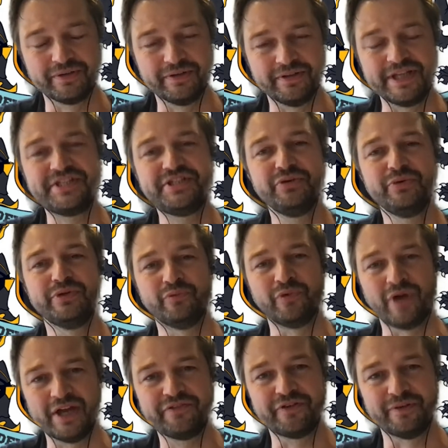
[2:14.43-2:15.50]
Let's do it
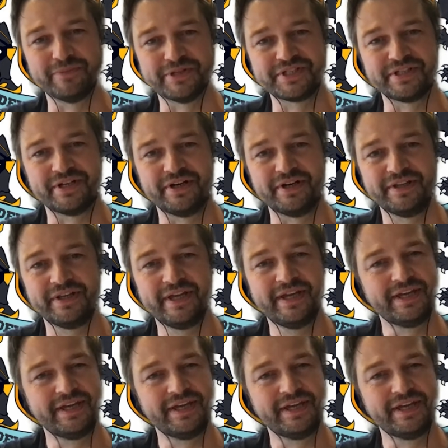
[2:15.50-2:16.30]
right from the start